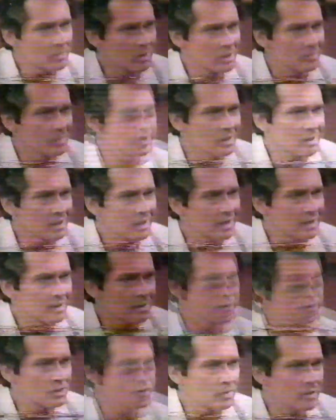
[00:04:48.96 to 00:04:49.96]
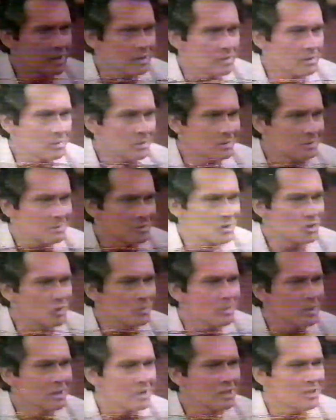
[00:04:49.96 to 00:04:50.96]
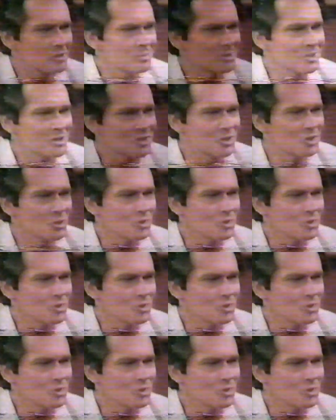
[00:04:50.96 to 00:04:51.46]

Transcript: she might be an added strain to her to-be husband's